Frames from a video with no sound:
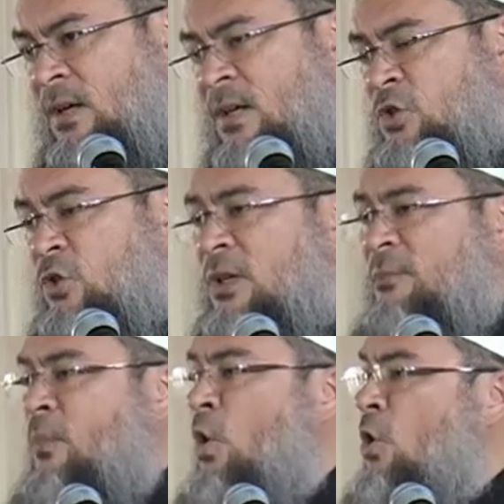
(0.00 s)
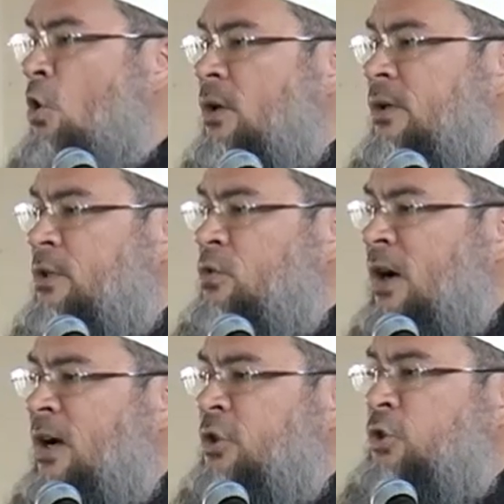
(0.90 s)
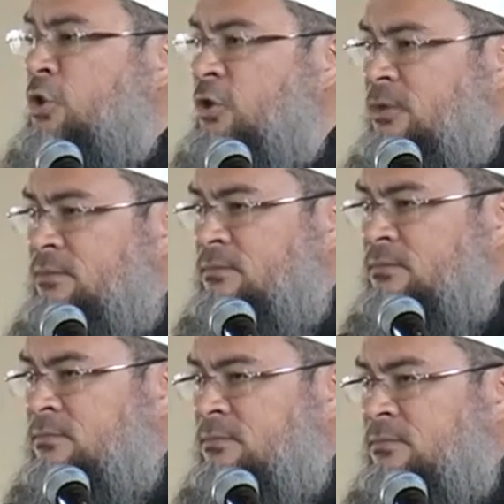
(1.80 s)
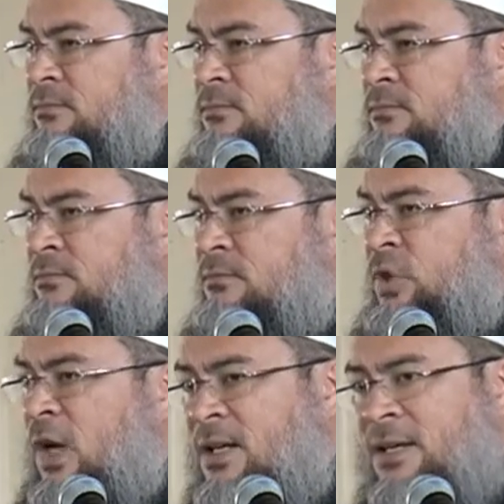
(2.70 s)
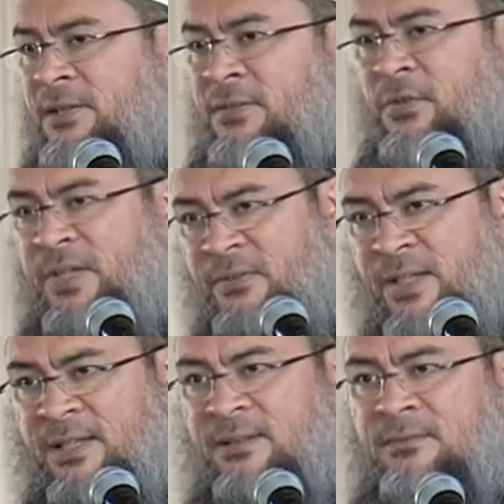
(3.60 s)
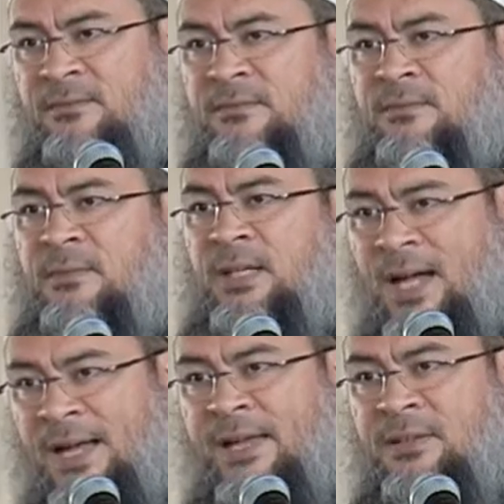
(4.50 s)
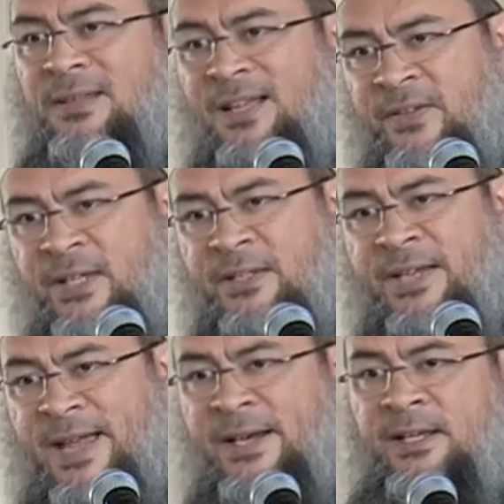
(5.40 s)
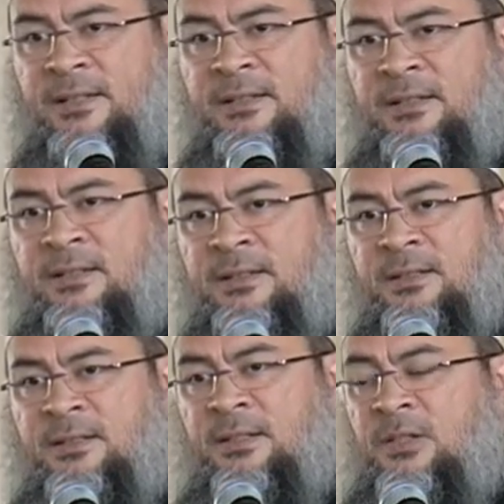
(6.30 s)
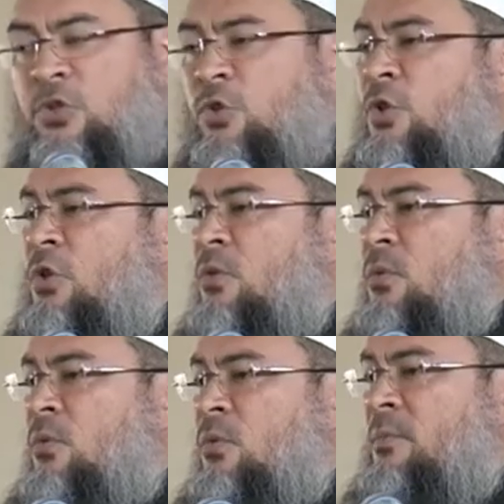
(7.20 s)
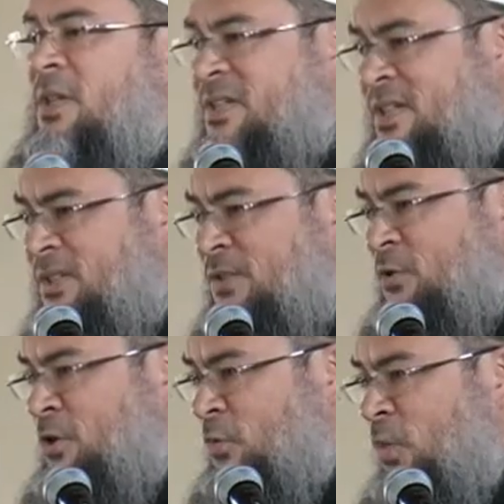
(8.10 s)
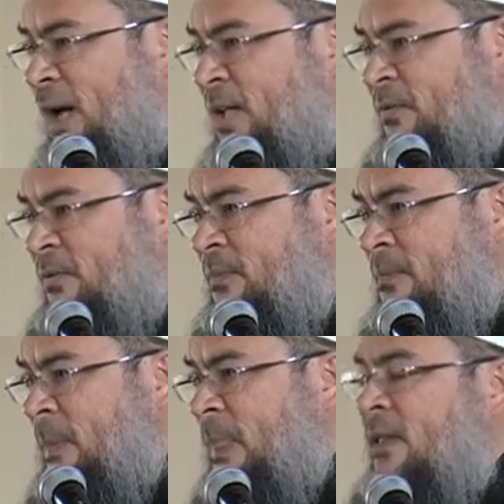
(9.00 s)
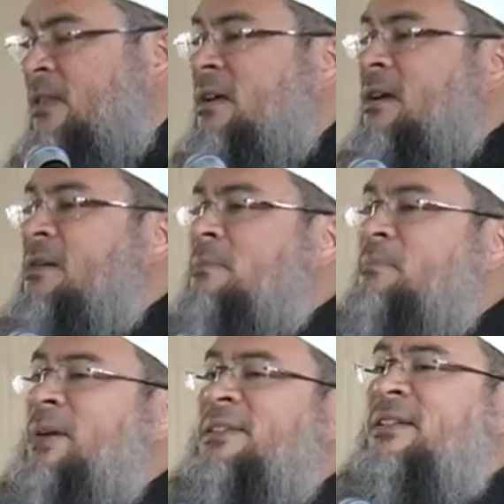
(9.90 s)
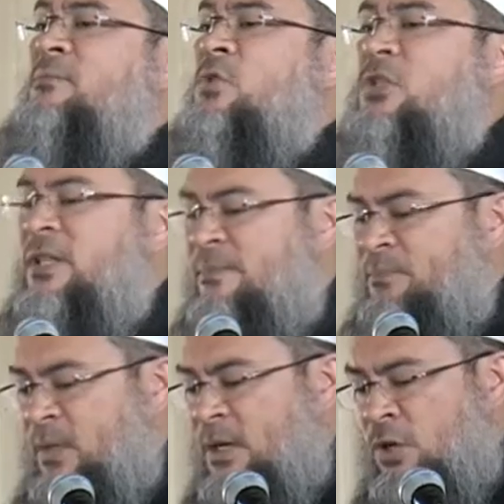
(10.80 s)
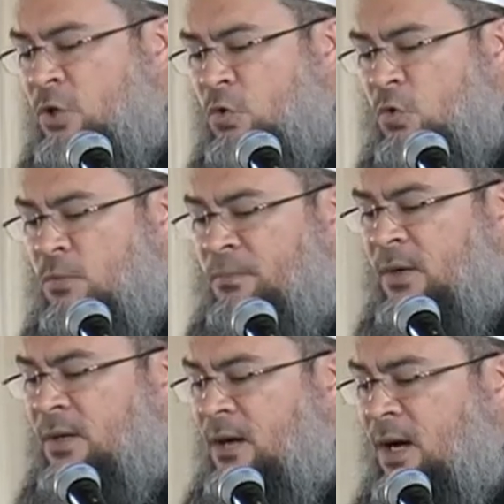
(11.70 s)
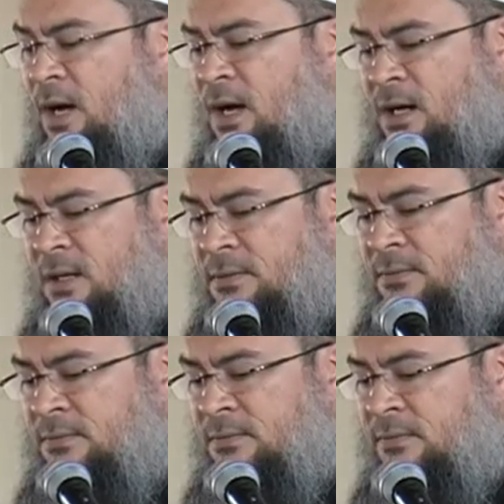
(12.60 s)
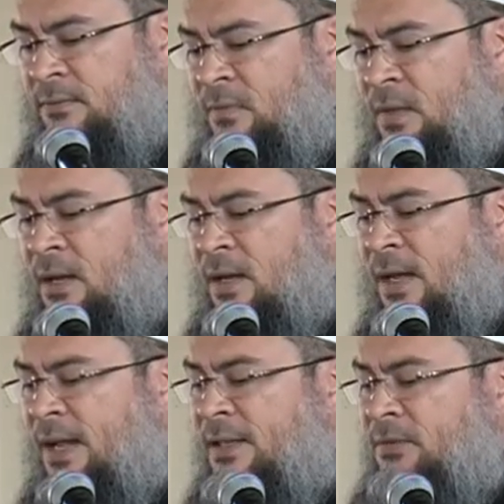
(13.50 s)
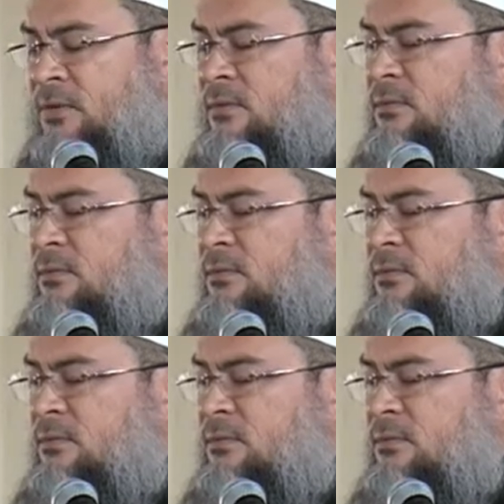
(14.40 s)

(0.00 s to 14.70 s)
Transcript: So the more you are good, tolerant, forgiving, kind, loving, caring to your missus, to your wife, the better Muslim you are. And